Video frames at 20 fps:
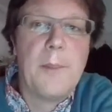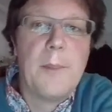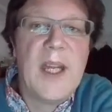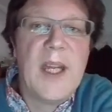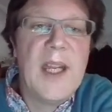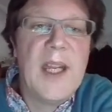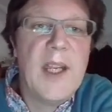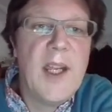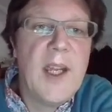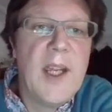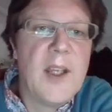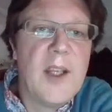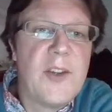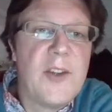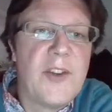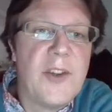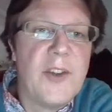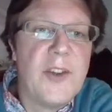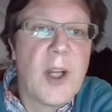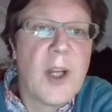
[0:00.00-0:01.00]

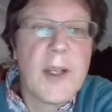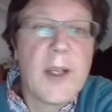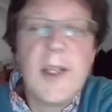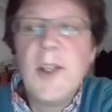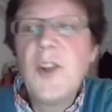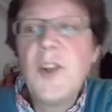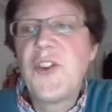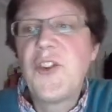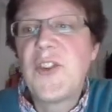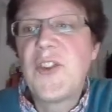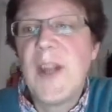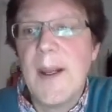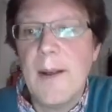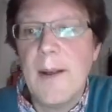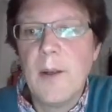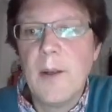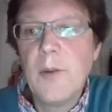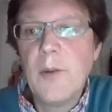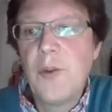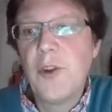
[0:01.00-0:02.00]
It's done in
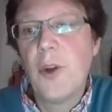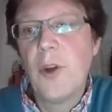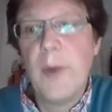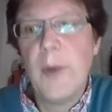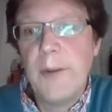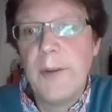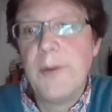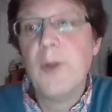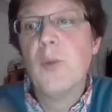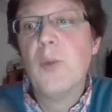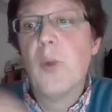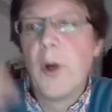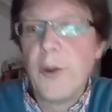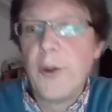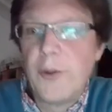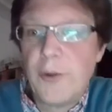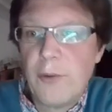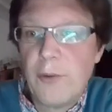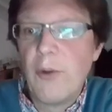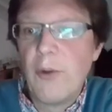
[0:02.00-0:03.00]
Stata, so if you
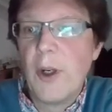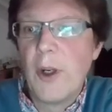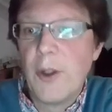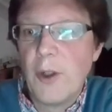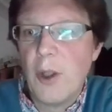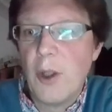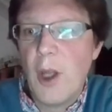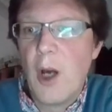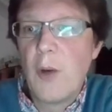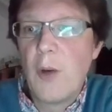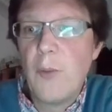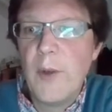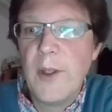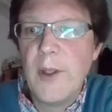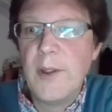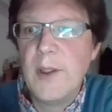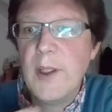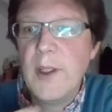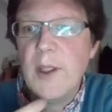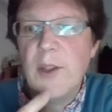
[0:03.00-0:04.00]
want to run along
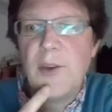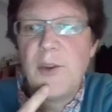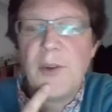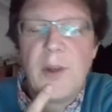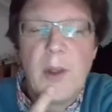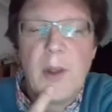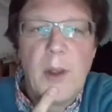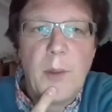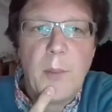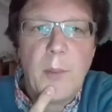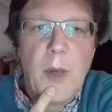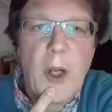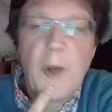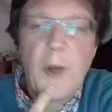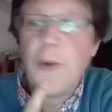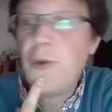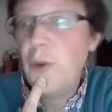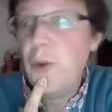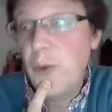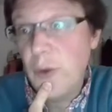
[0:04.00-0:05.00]
with these
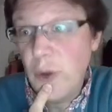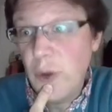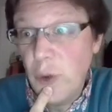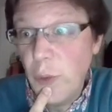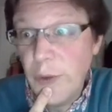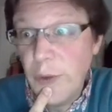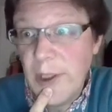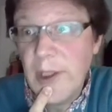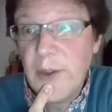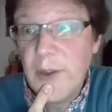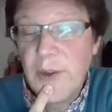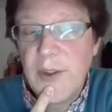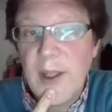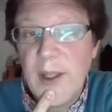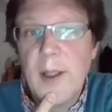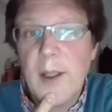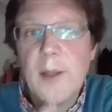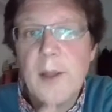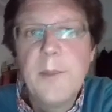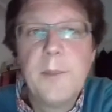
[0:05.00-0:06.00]
models, you'll need
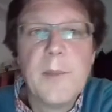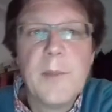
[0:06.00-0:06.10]
Stata.